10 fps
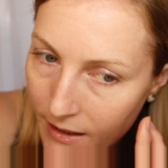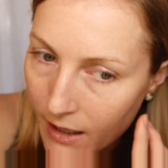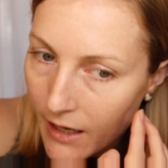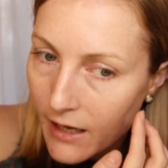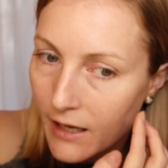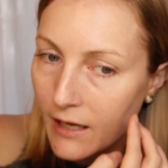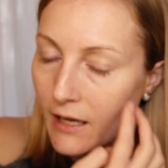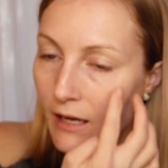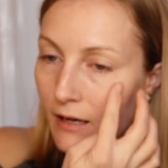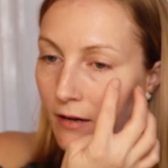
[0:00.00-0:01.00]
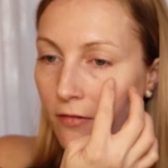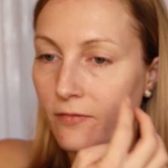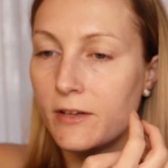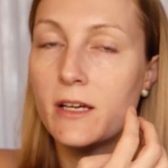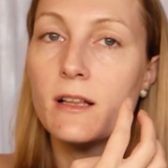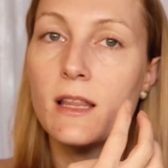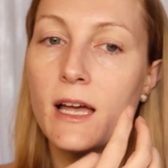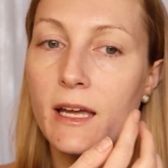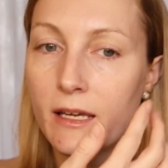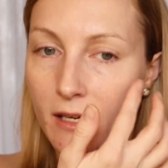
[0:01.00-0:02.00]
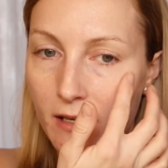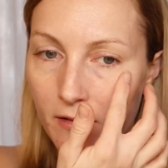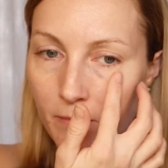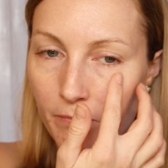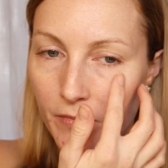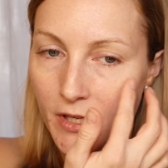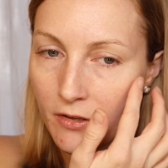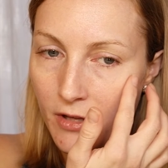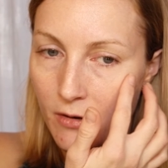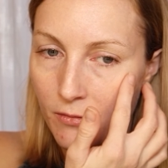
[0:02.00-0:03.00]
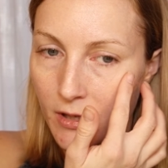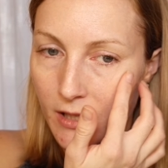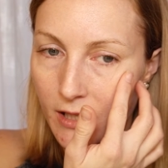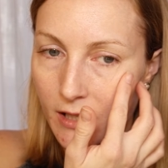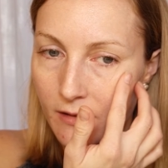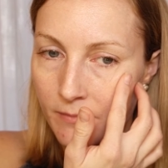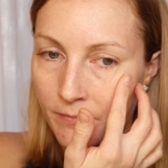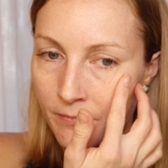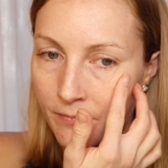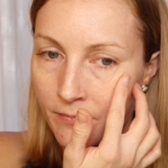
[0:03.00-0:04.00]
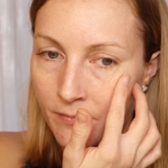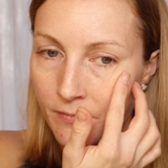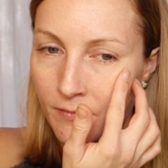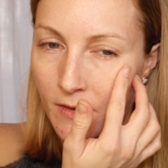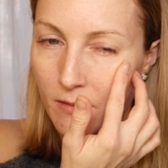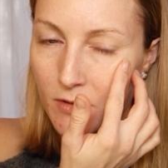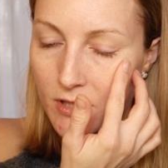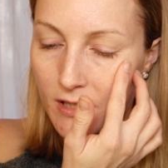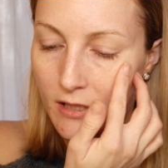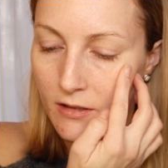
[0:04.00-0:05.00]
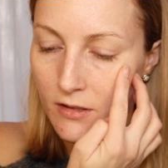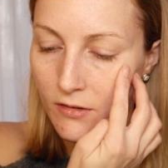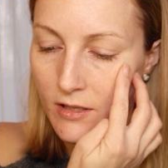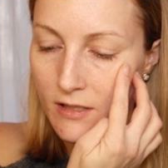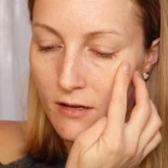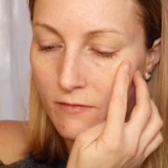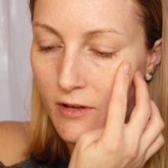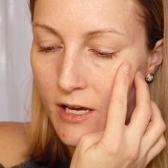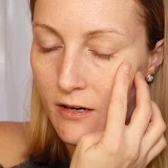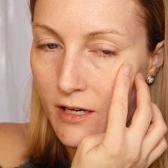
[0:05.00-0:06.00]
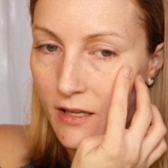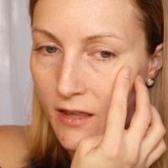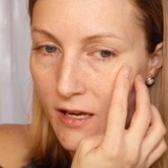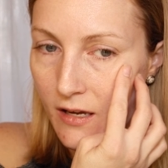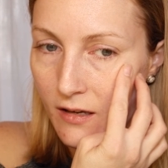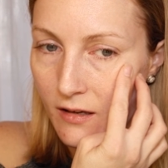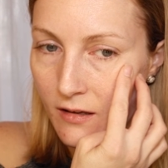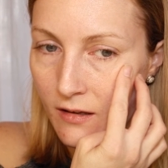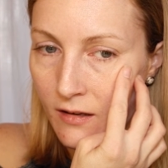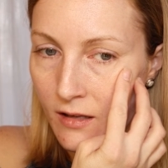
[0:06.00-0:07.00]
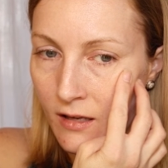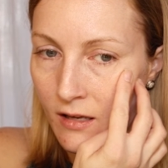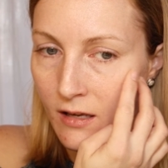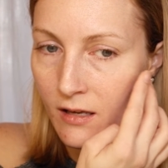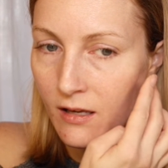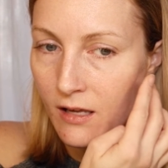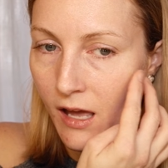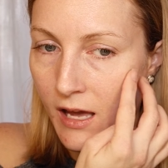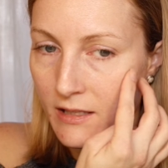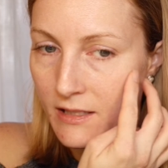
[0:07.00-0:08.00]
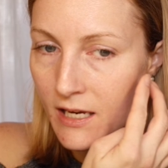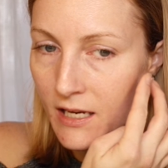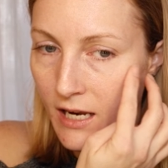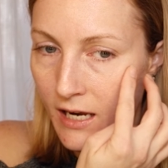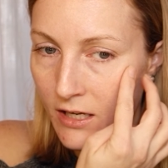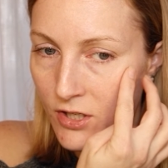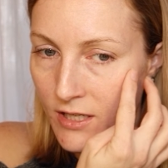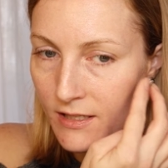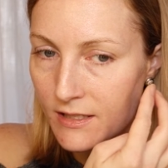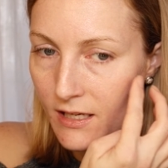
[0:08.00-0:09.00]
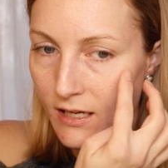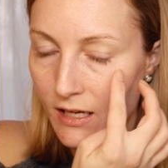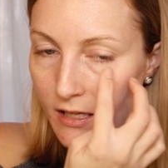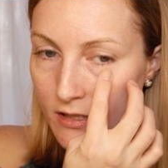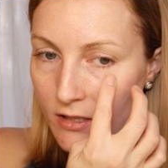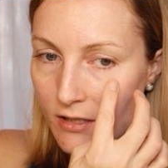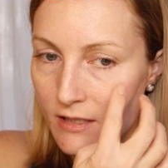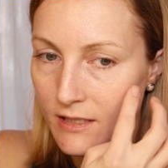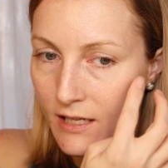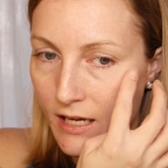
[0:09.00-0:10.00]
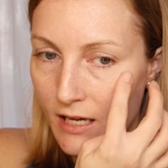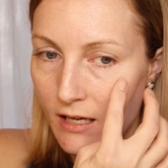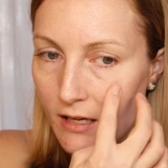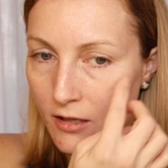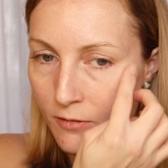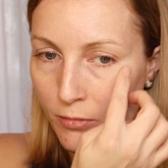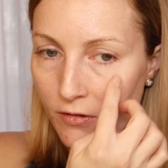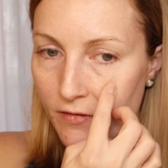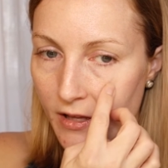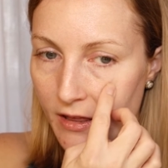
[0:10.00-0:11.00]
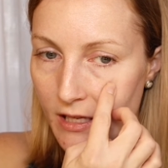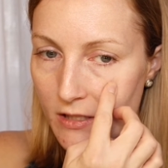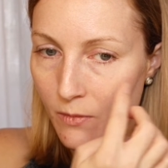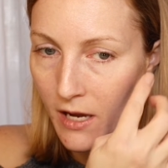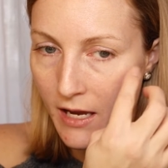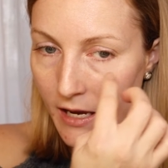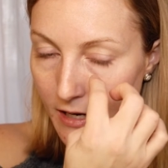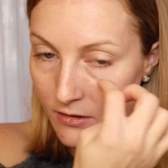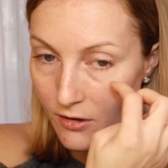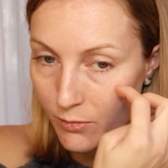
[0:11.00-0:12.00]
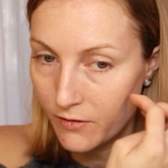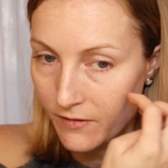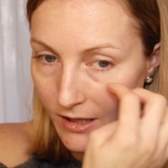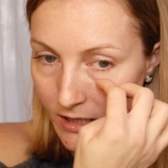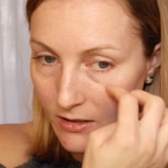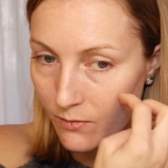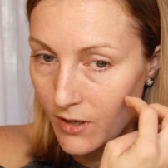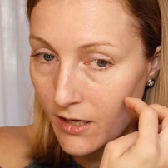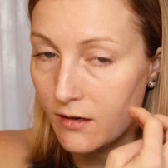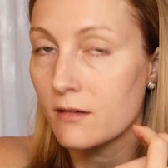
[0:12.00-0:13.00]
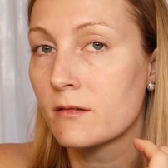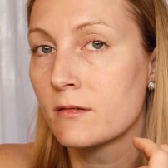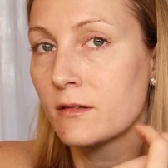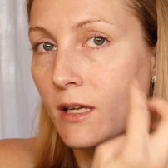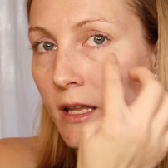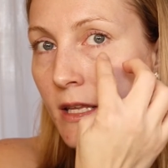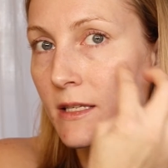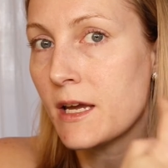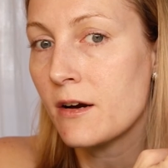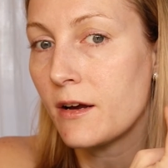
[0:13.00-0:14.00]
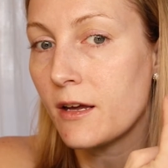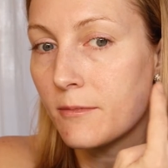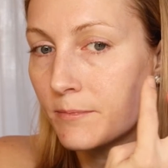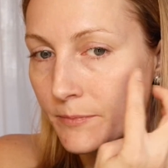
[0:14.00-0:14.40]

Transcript: Like I feel like, that really, I'm just gonna do this unflattering thing. As skin ages, it starts to get your puffy this way and your puffy this way in this area.